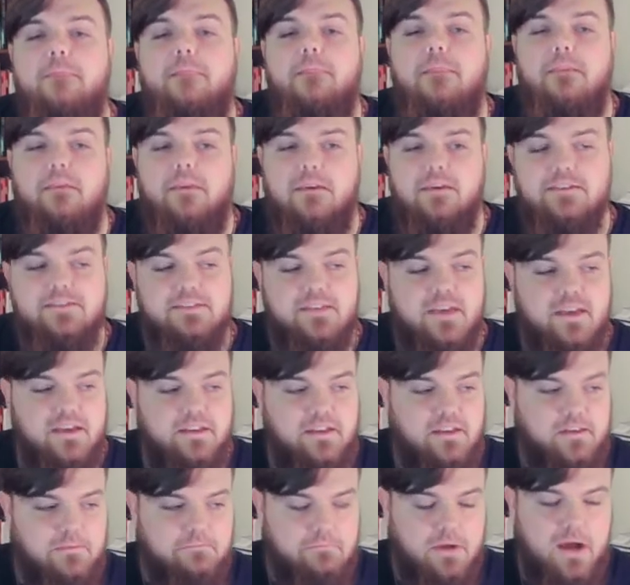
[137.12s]
is that,
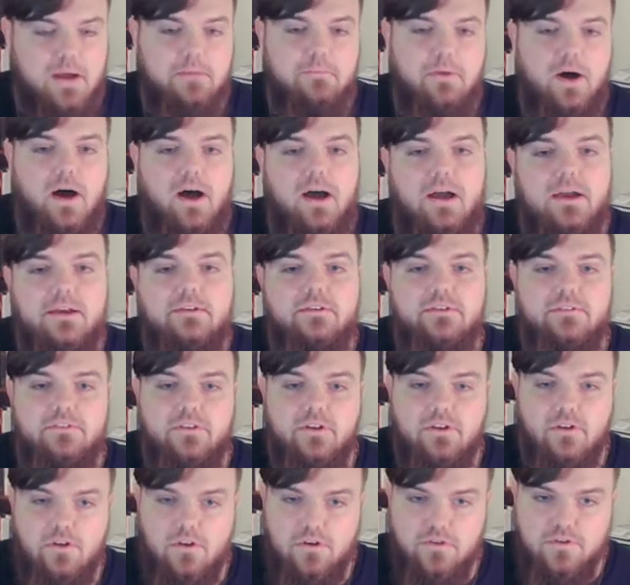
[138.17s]
in my mind, there
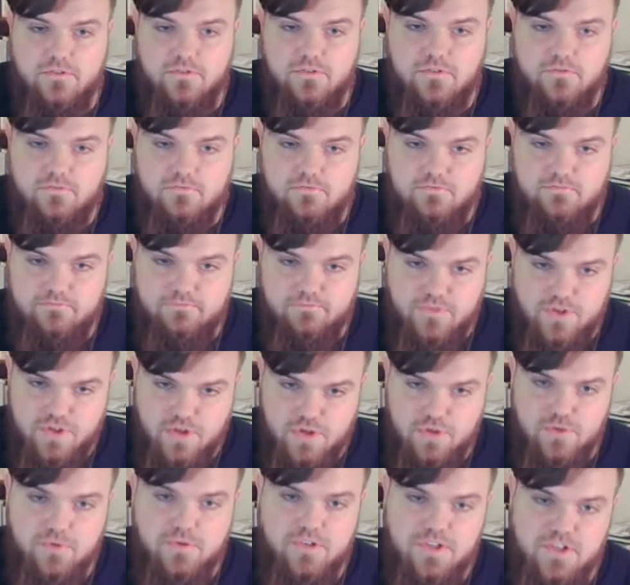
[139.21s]
are
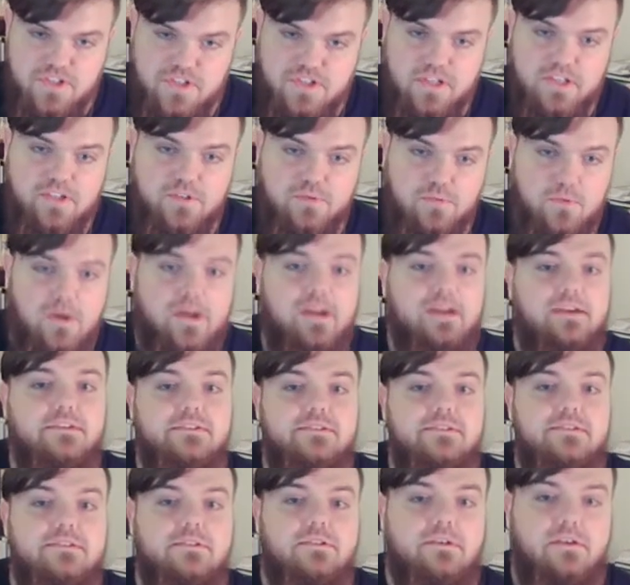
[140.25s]
2 distinct
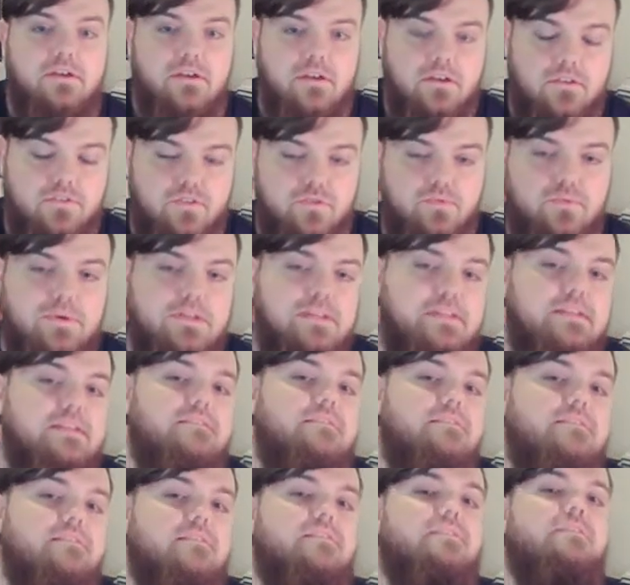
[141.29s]
ways that we need to
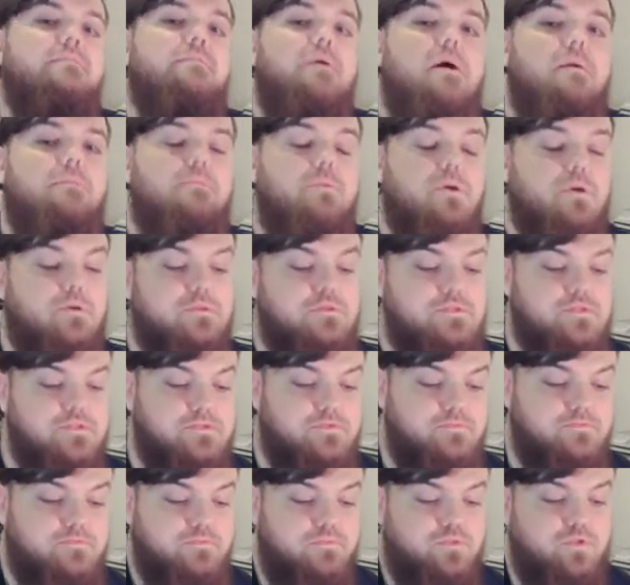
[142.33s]
think about modes to
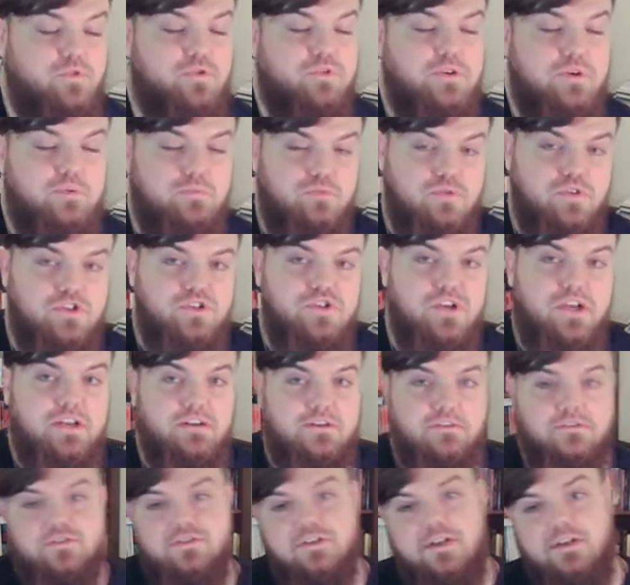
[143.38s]
fully appreciate and
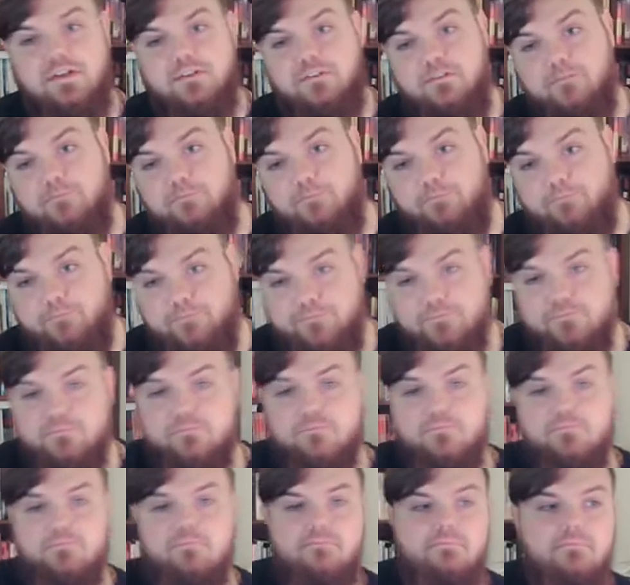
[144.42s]
understand them.
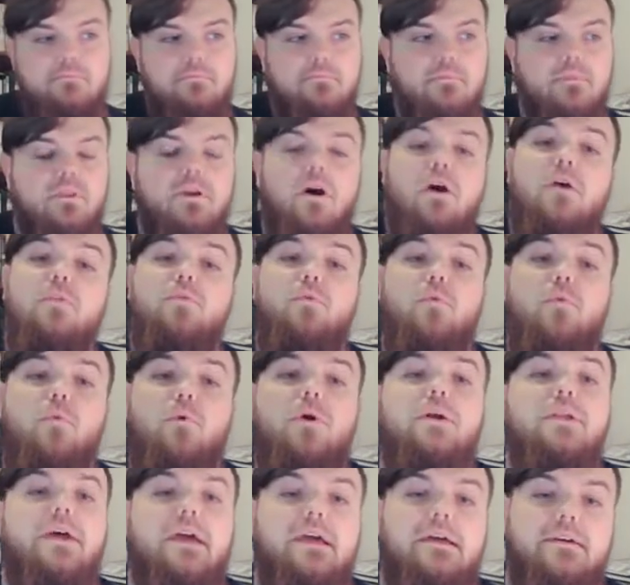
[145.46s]
On the one
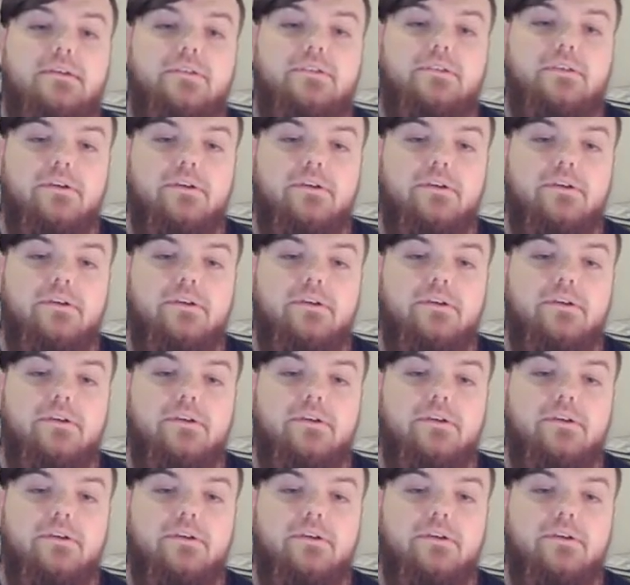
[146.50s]
hand,